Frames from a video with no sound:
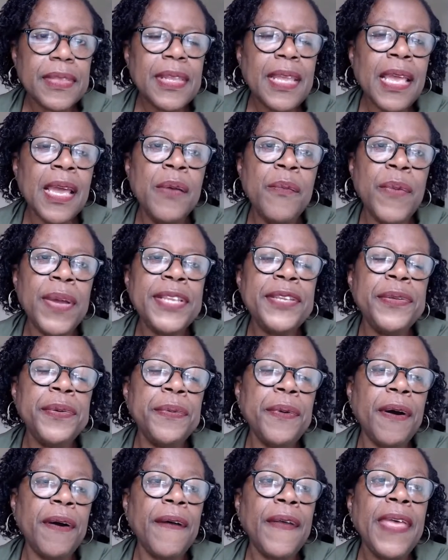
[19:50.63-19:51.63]
And when
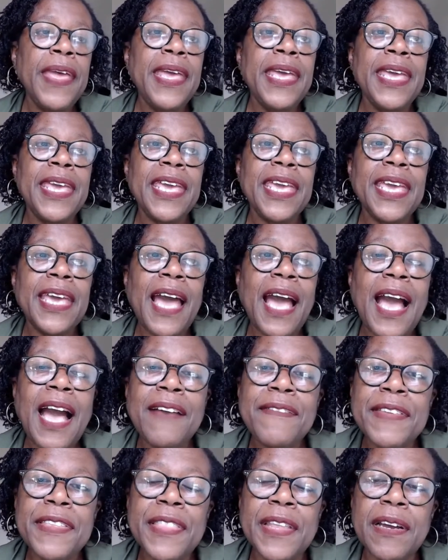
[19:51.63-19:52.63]
you are
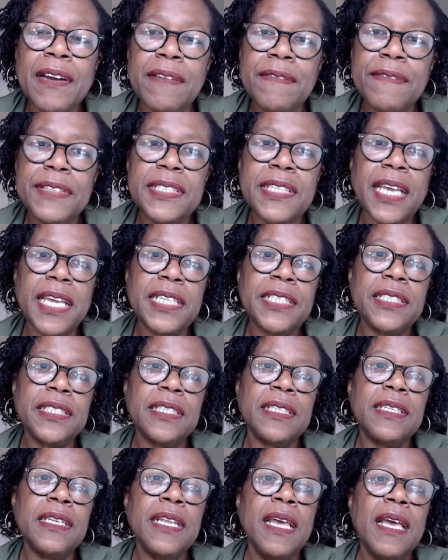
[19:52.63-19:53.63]
having the
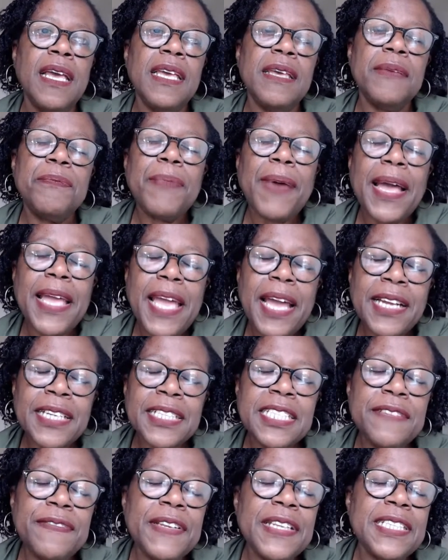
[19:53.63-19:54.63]
conversation, by
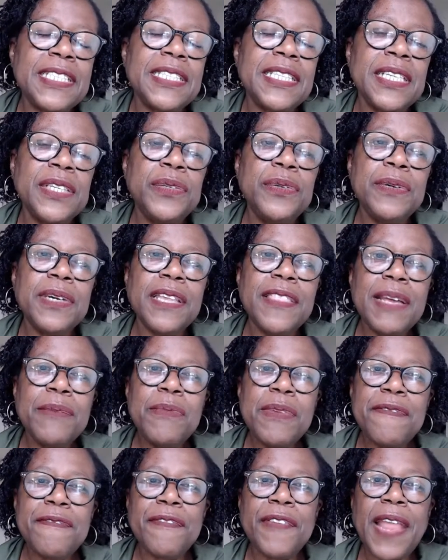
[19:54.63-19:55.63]
active listening, you can
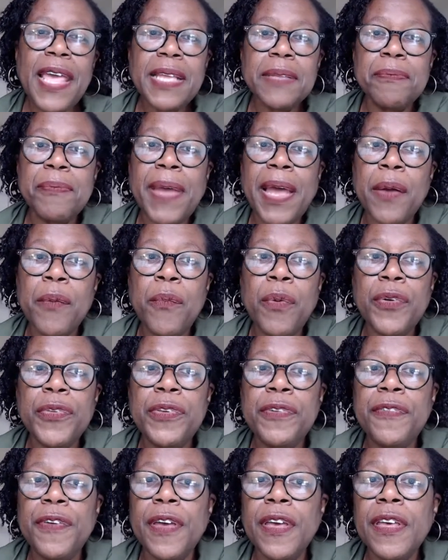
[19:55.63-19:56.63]
then reflect back what
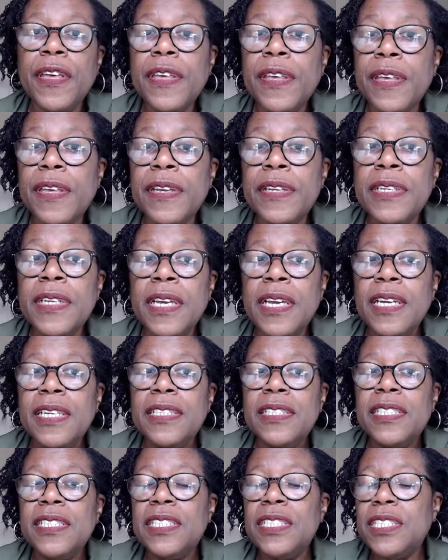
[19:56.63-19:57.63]
you've heard
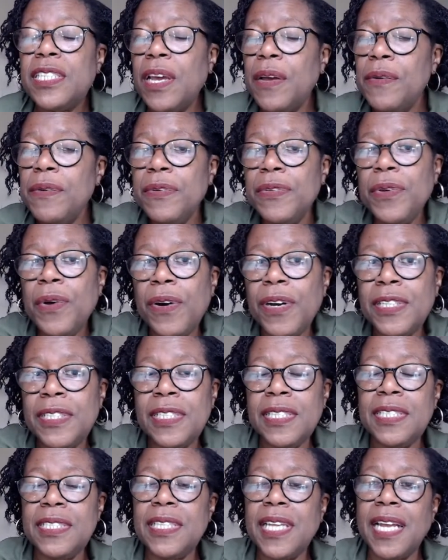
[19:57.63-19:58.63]
to show your
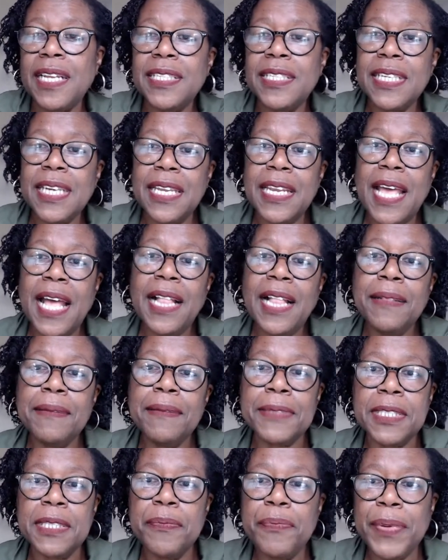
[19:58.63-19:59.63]
understanding and
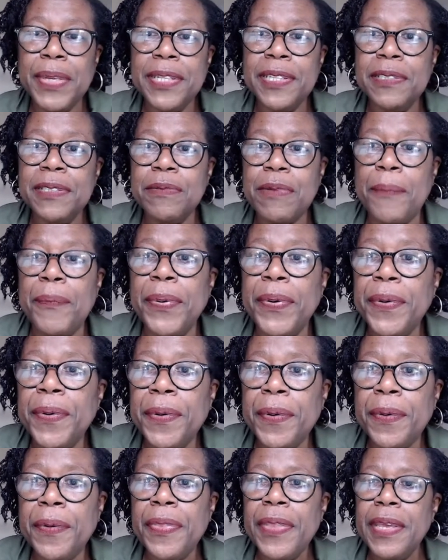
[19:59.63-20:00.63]
help to build
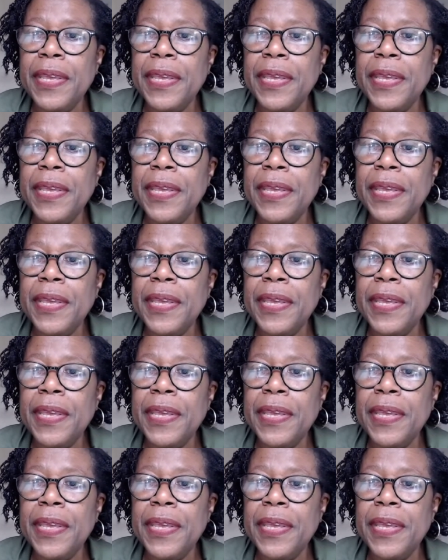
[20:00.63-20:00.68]
rapport,